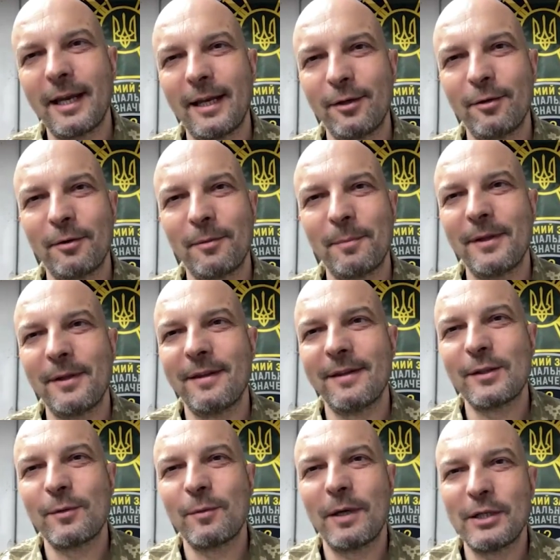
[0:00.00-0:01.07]
Can you repeat
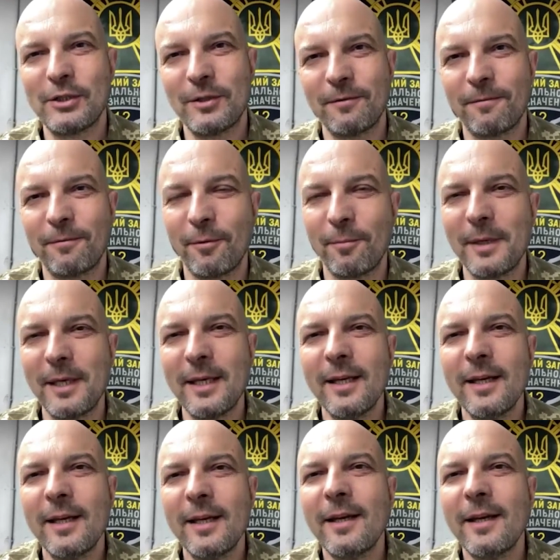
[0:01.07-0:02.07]
this question for me